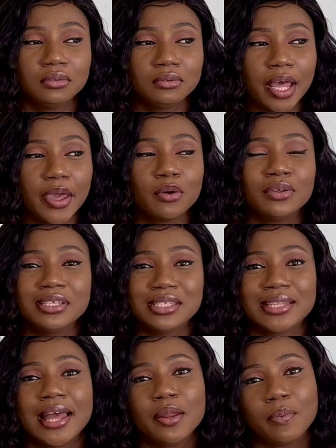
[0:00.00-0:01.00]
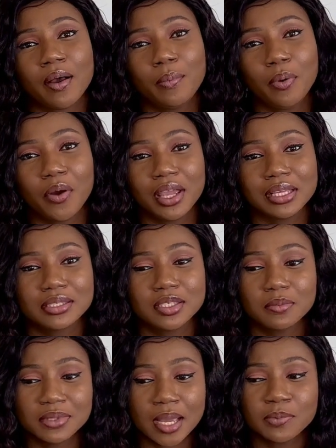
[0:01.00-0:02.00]
I understand about prayer.
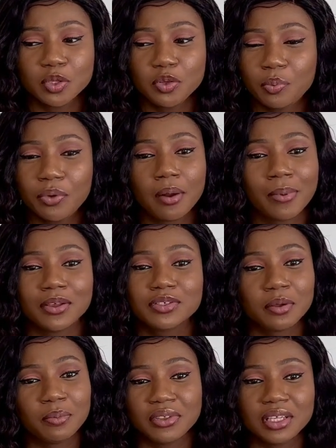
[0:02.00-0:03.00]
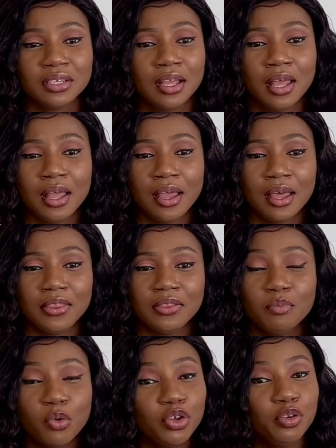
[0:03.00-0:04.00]
Sometimes when you pray about something, the
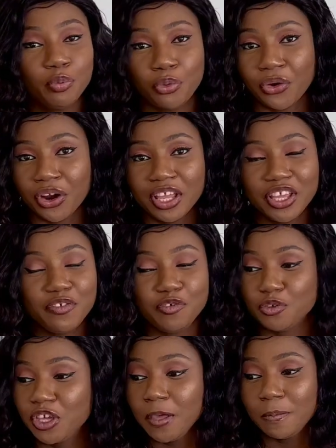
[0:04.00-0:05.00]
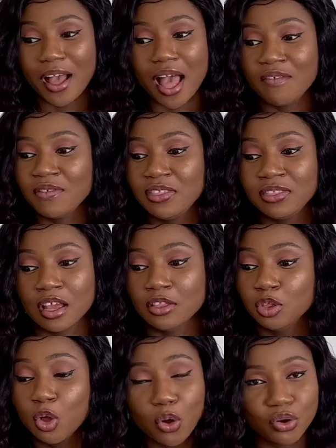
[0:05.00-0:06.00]
more you pray, if you keep having the
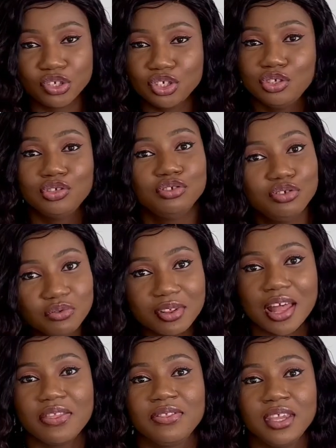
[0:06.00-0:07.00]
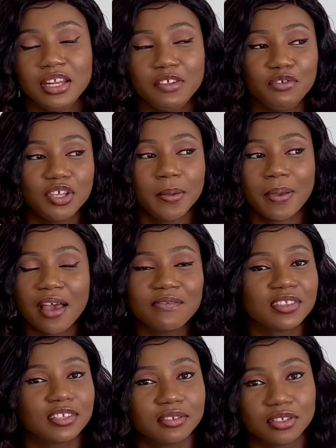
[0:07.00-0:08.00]
nudge to do that thing, if you keep having
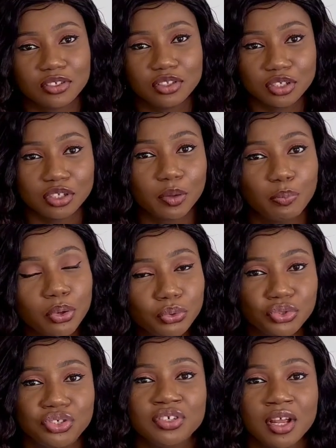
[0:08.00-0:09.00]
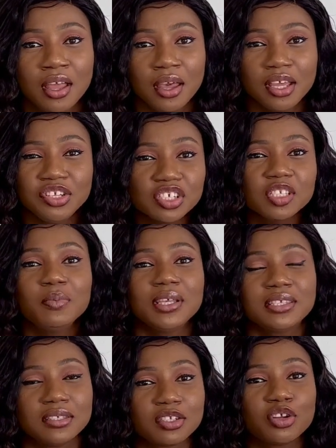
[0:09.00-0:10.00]
the push, it just
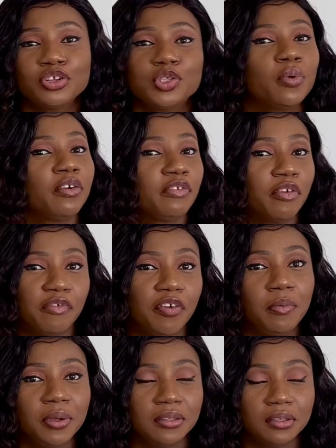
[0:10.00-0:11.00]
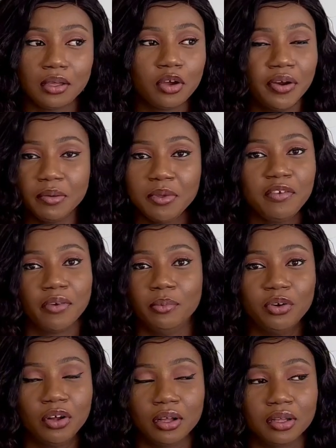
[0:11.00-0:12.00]
means it's God's way of confirming. Correct me if I'm
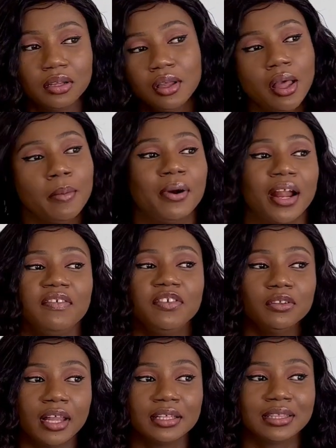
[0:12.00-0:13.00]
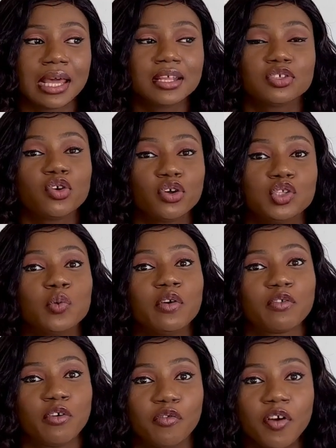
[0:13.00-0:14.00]
wrong, but I feel like that is God's way
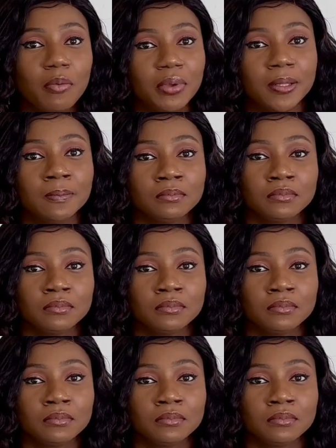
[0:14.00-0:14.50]
of confirming.